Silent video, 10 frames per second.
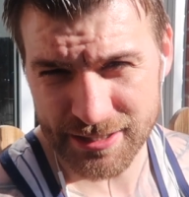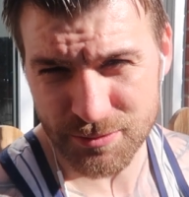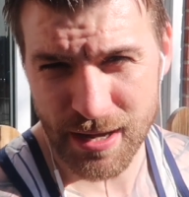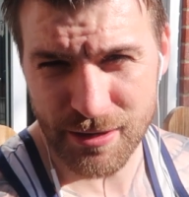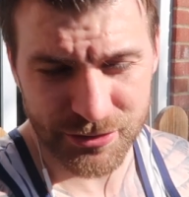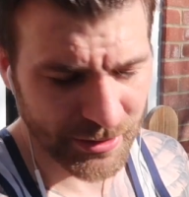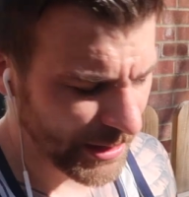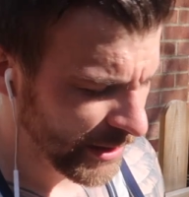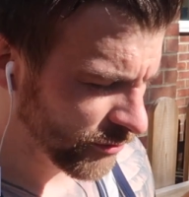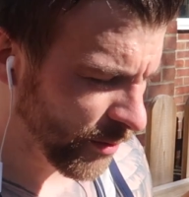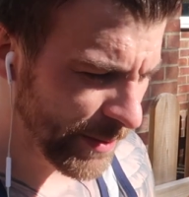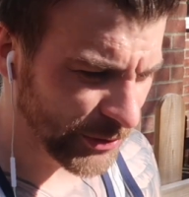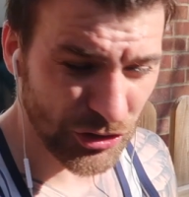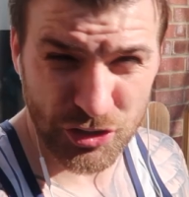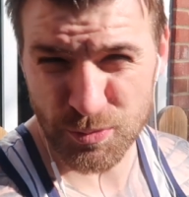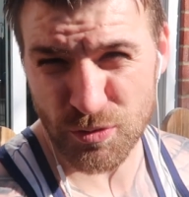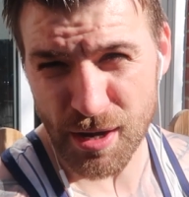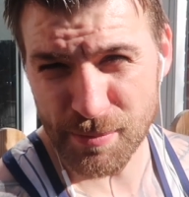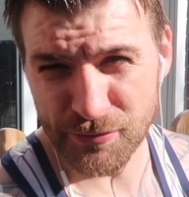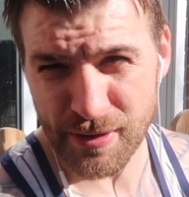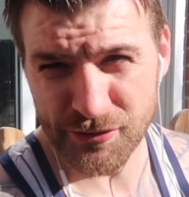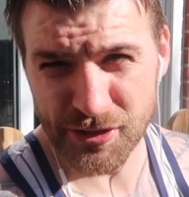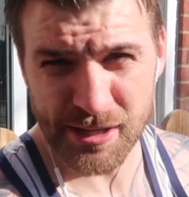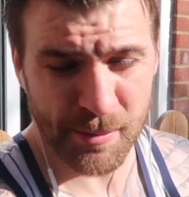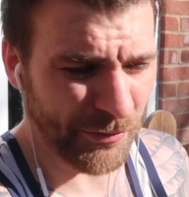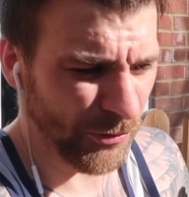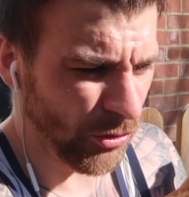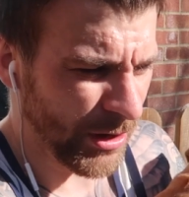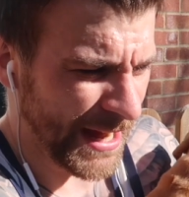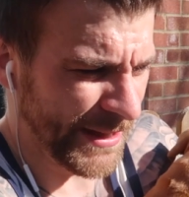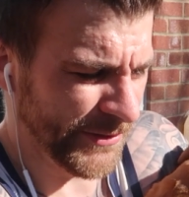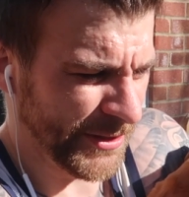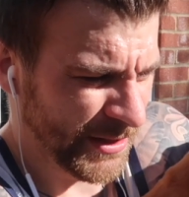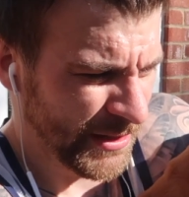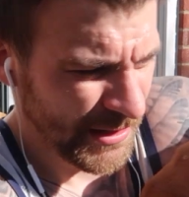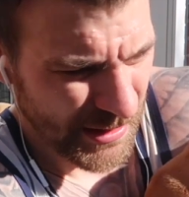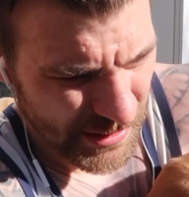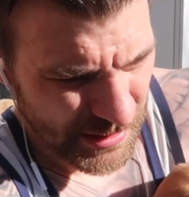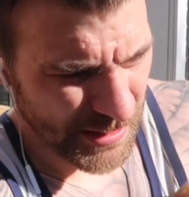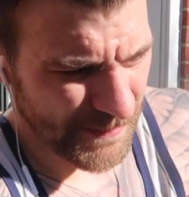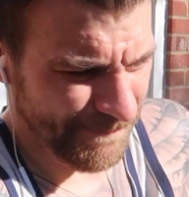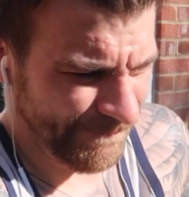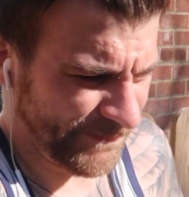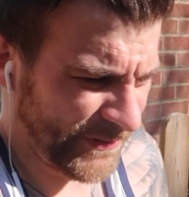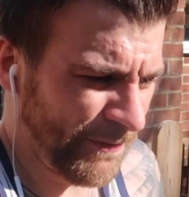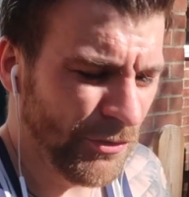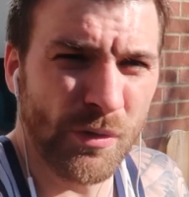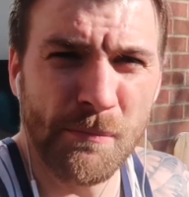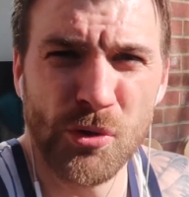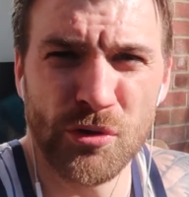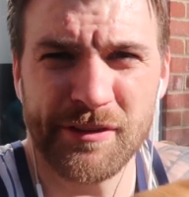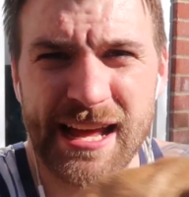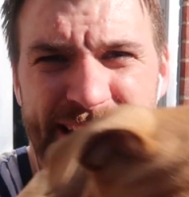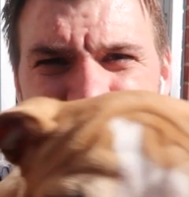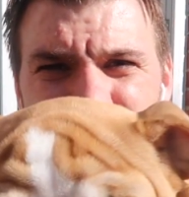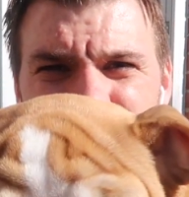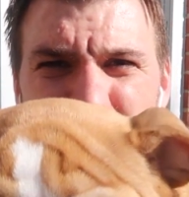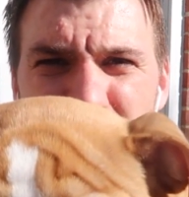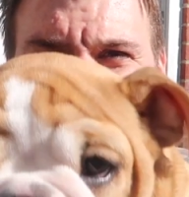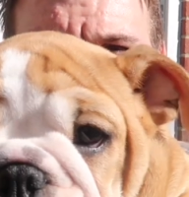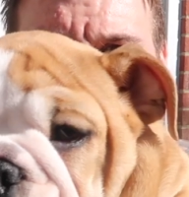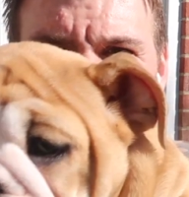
it as well. And remember to subscribe if you haven't done that before. And look, if you want more of Candy as well,